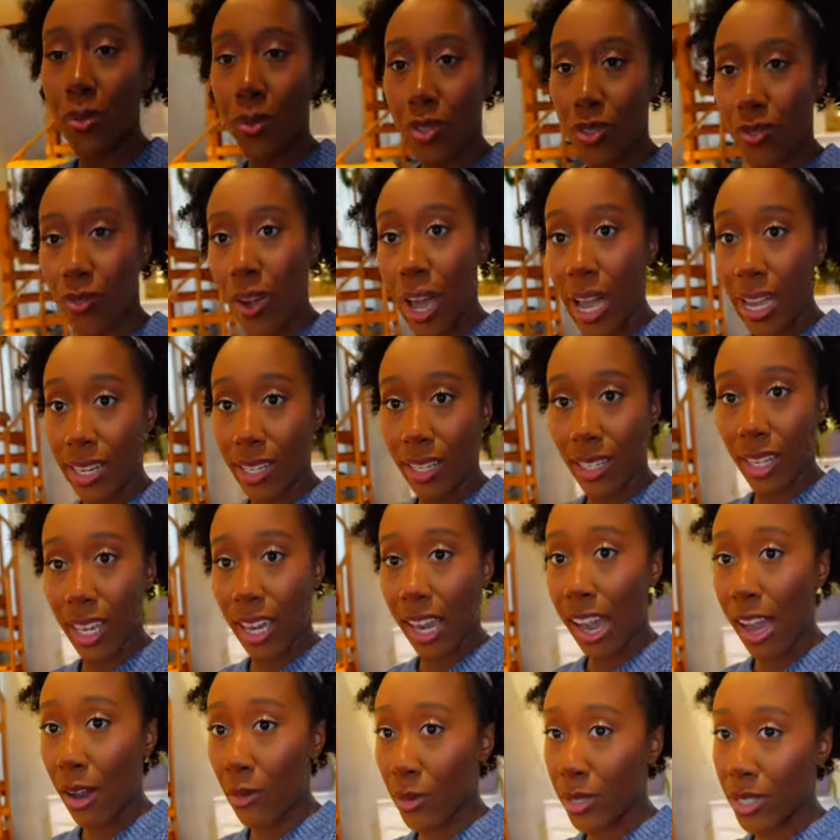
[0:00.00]
was fine.
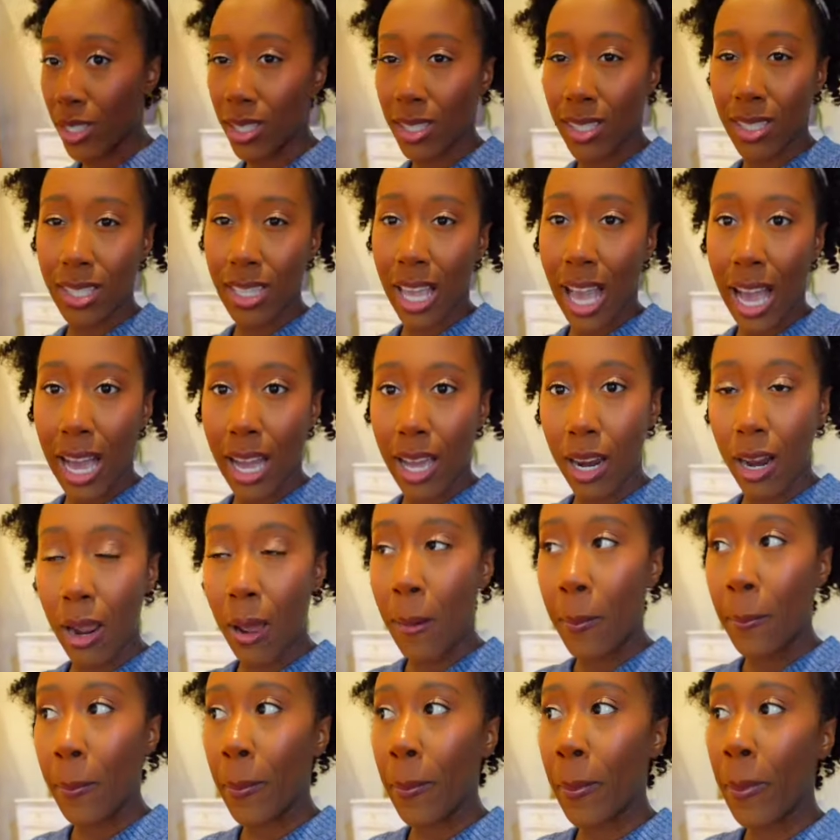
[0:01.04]
Like I wasn't sad.
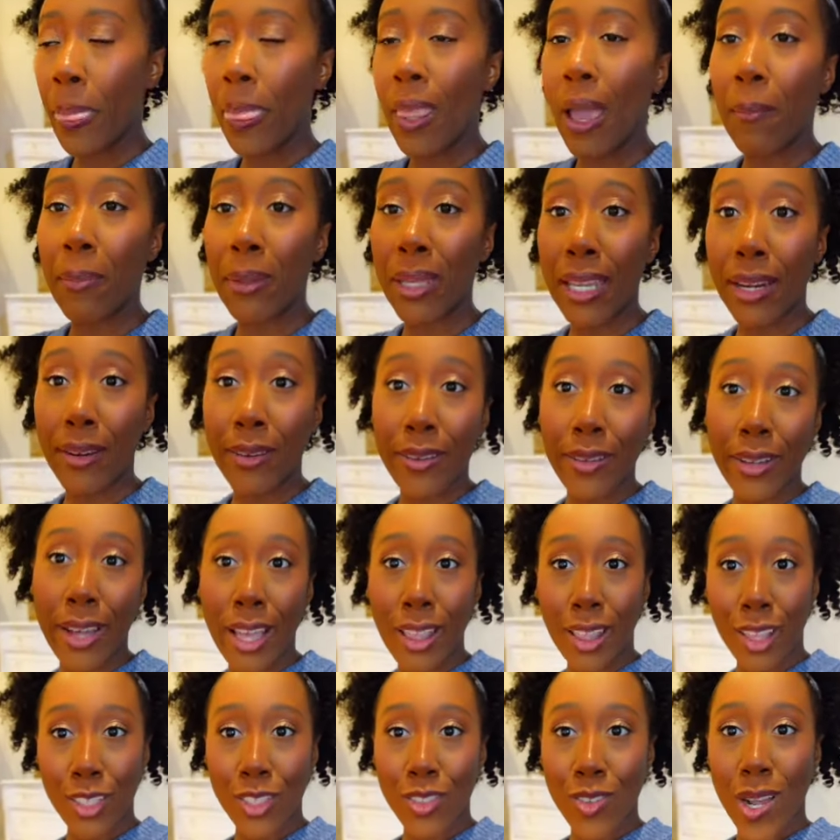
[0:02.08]
But then
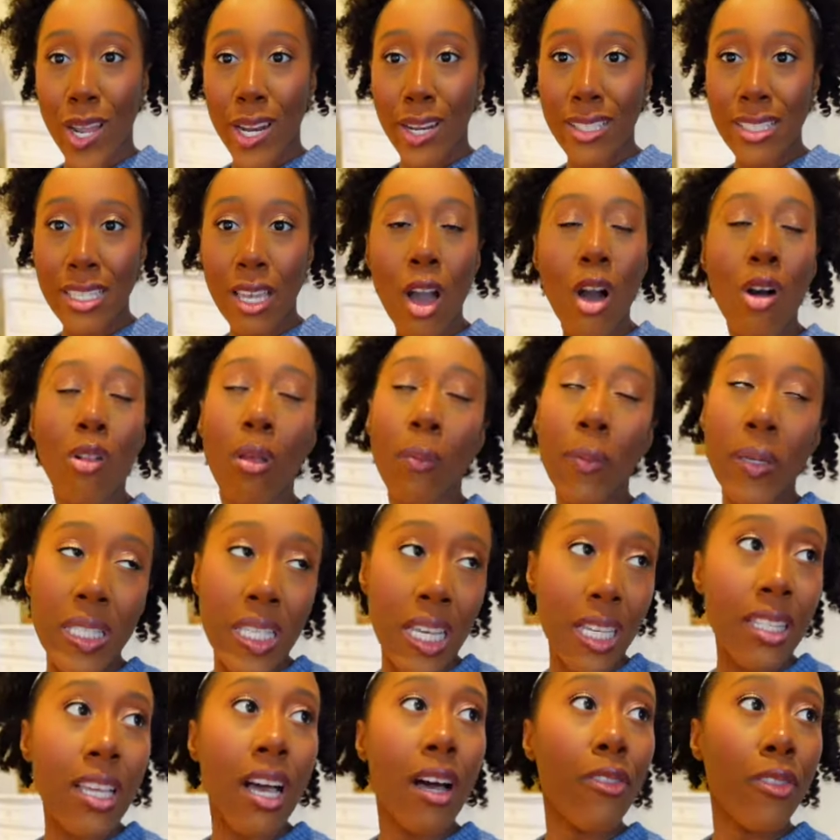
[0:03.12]
I looked around and I was like, oh, let me
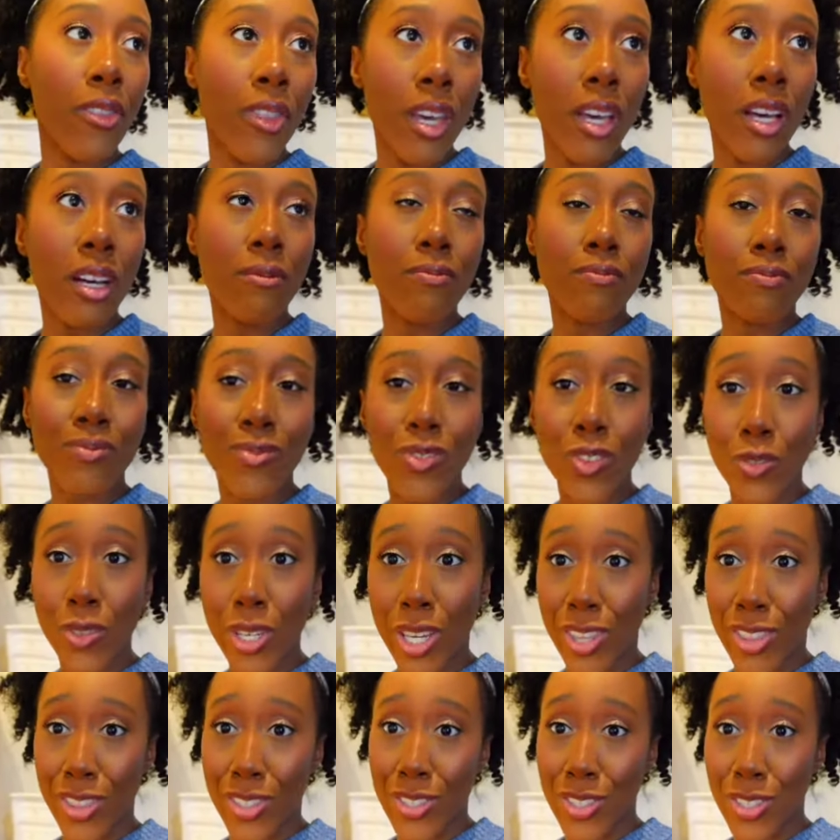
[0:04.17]
take down the
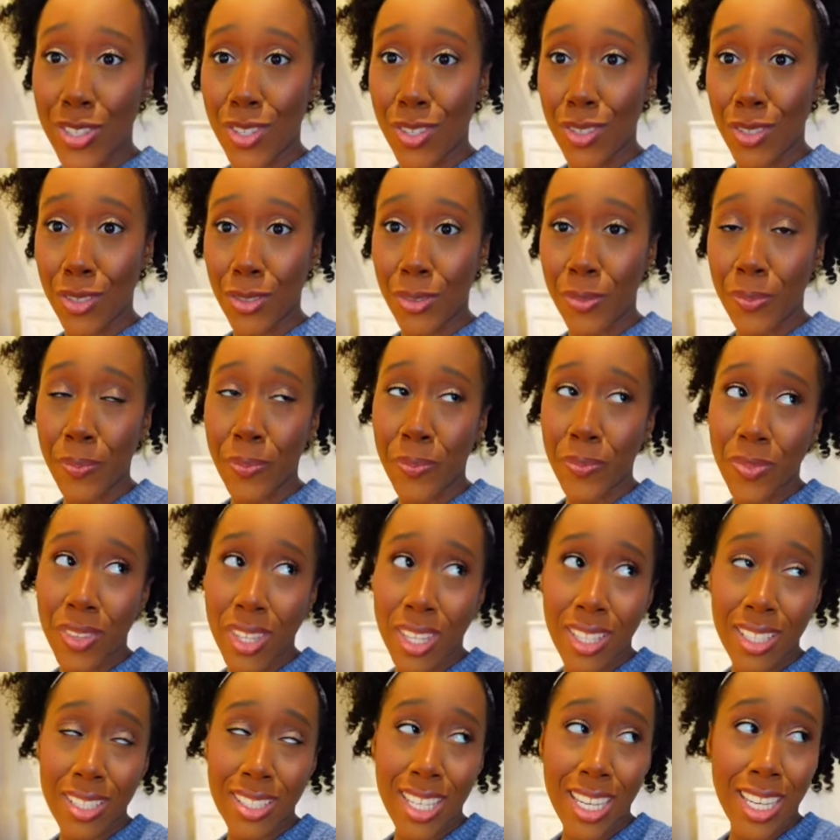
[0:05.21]
wreaths too.
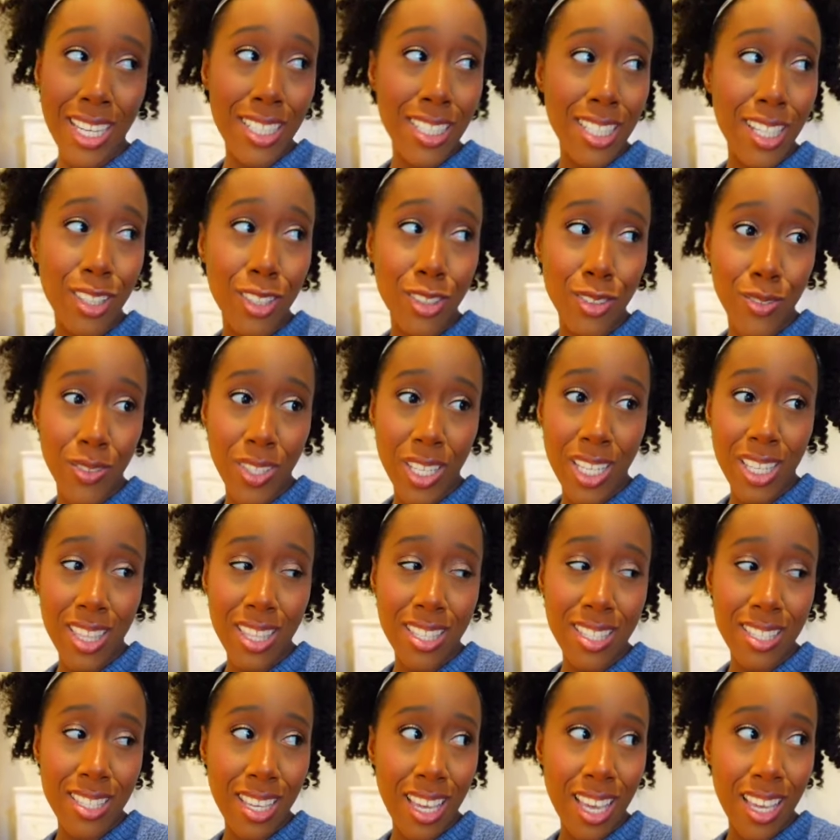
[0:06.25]
And then taking down the
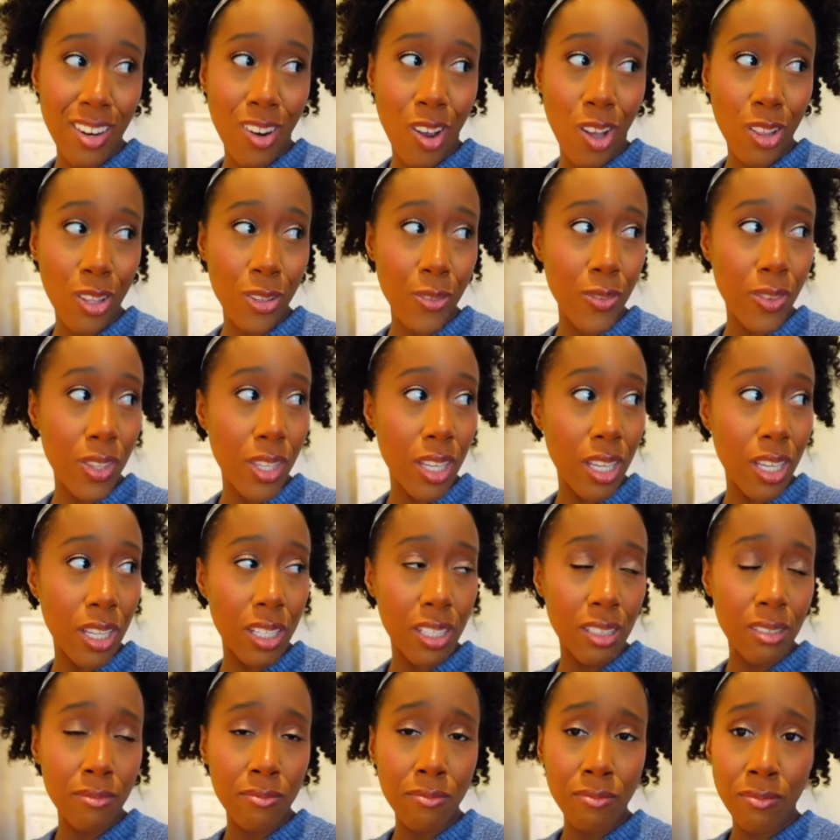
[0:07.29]
wreaths and all of
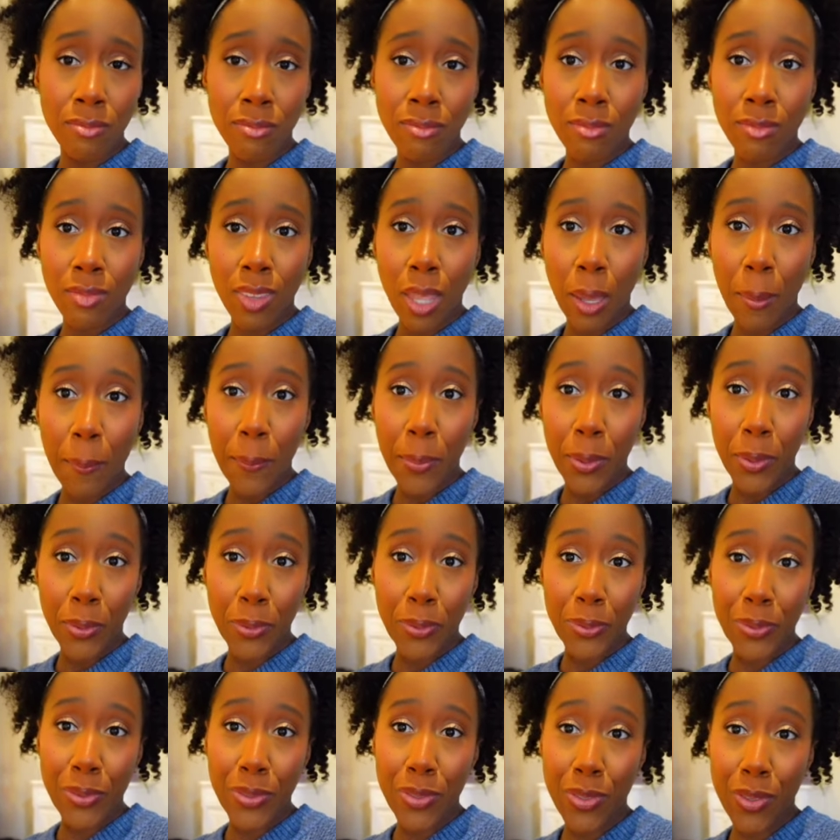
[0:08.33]
the
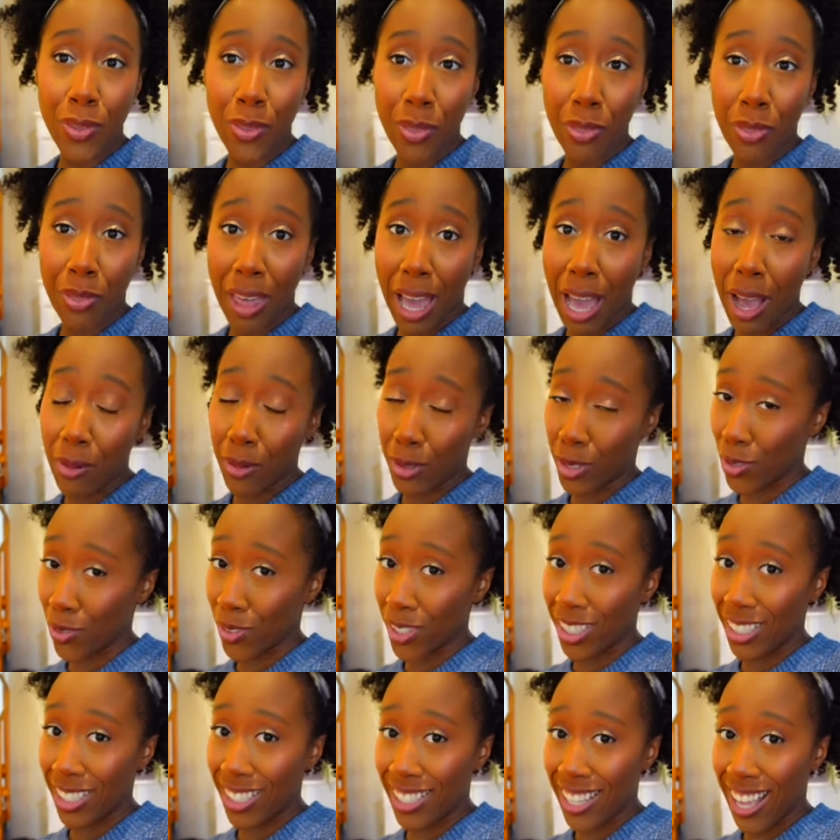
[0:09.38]
bows, that was
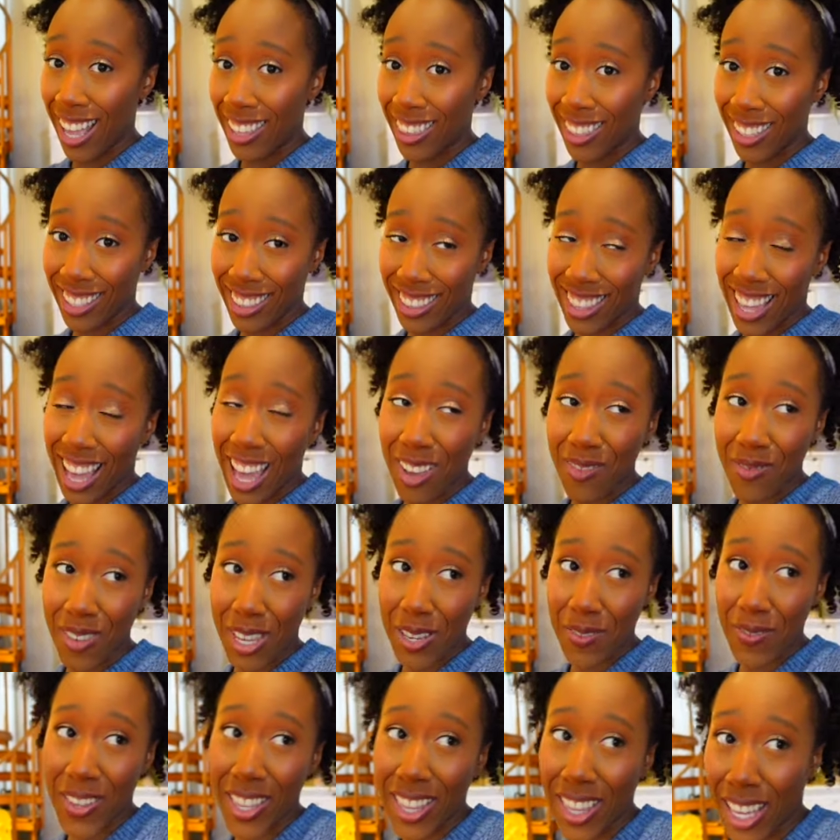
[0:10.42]
really sad. Like that
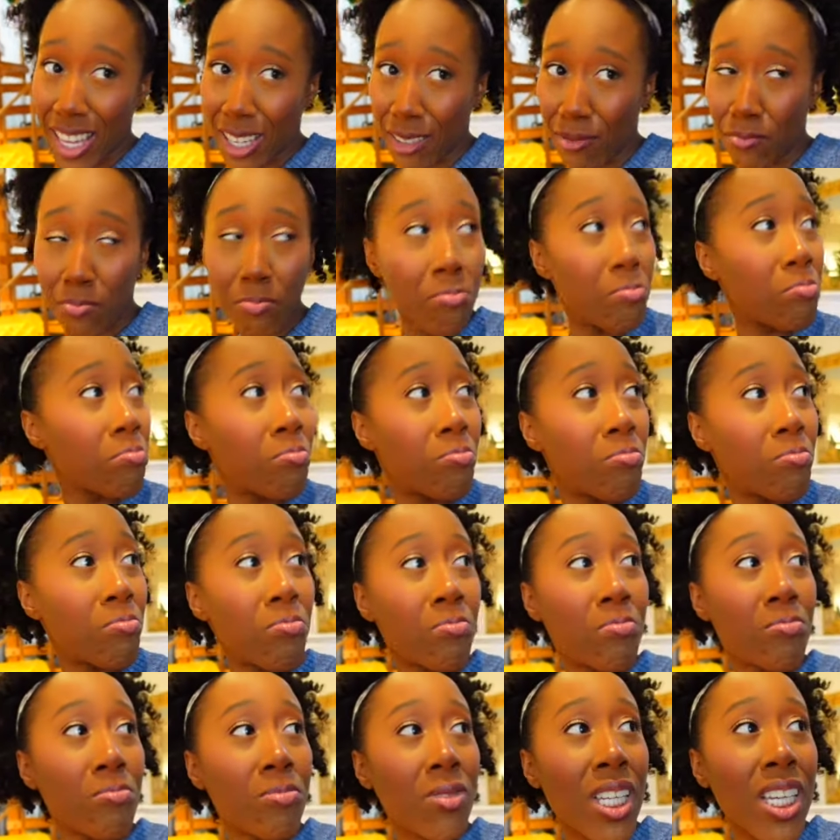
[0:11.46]
made me like,
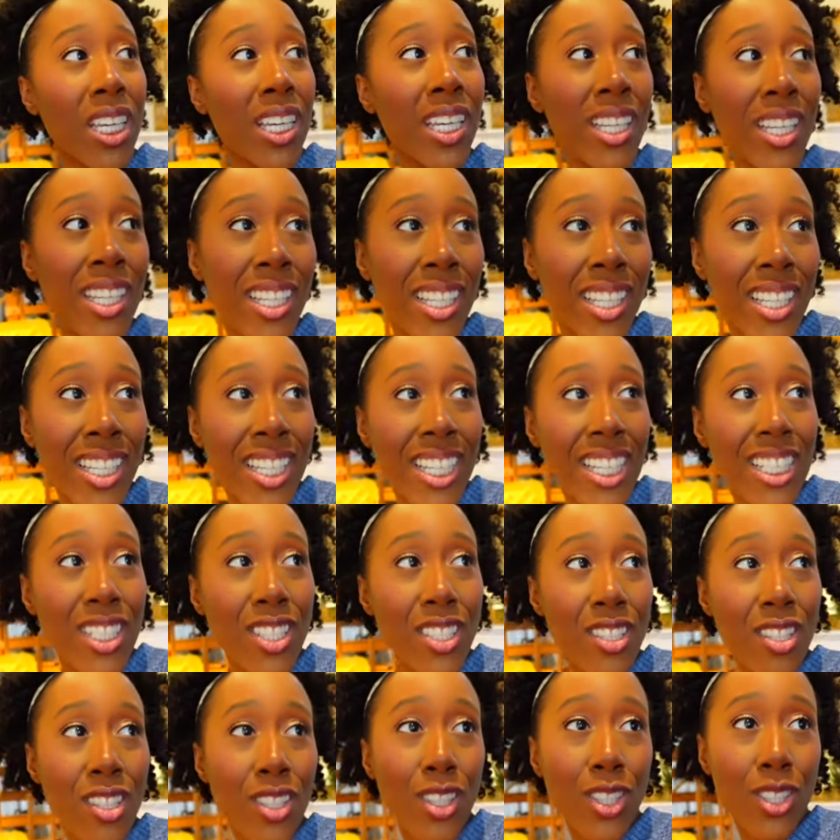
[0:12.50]
it's
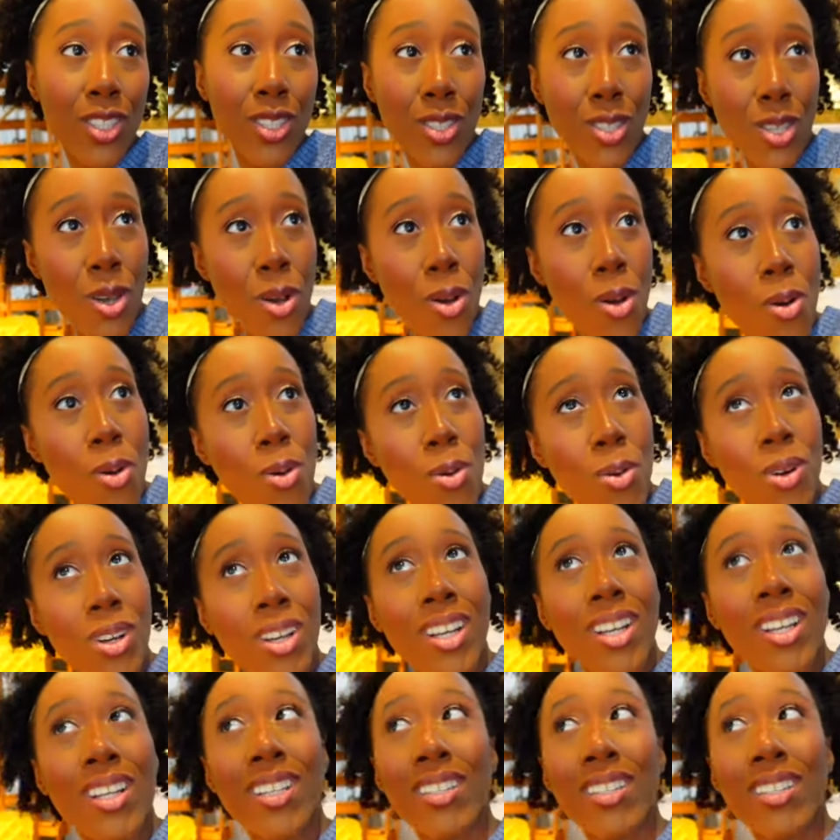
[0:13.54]
gonna look so